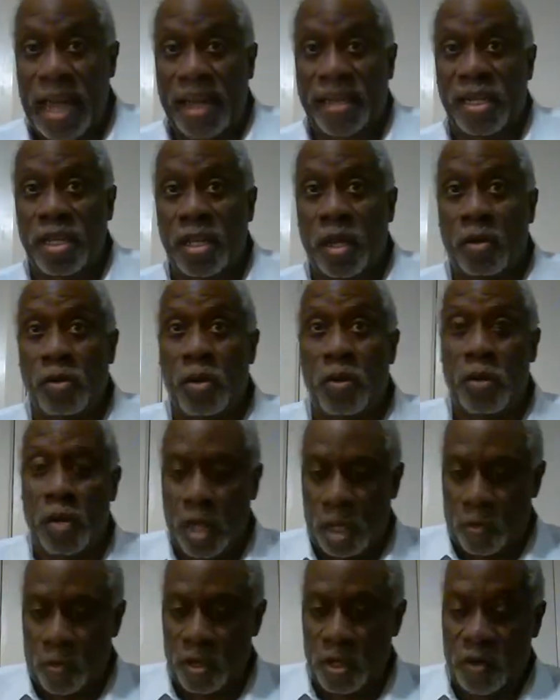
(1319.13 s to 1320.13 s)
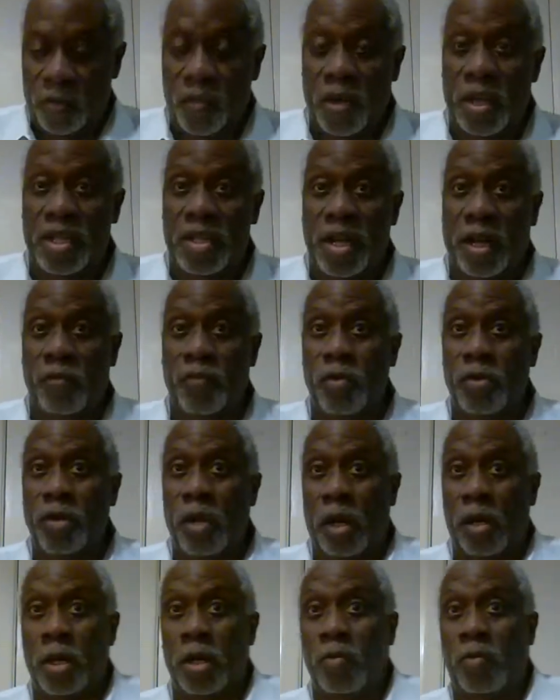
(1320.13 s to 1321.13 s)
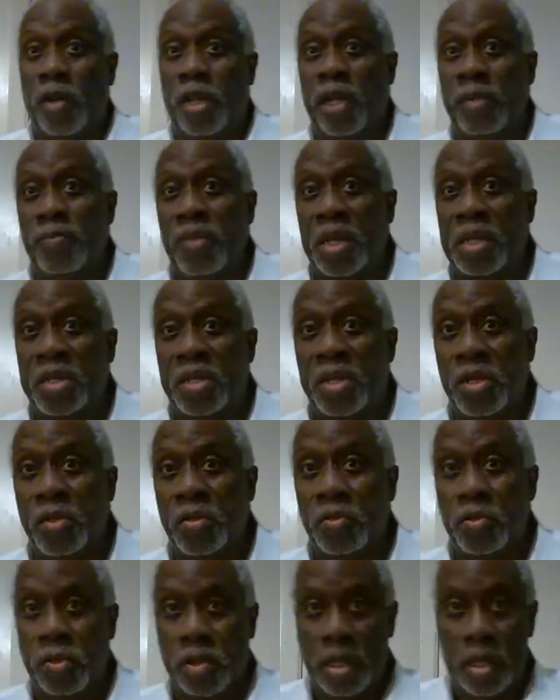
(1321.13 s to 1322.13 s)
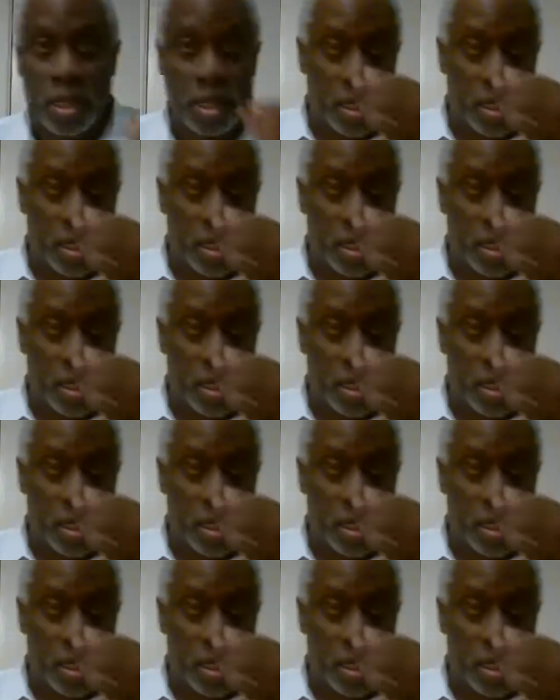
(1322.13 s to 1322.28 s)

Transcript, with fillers: Now you know the, when the original ruler heard what he must do.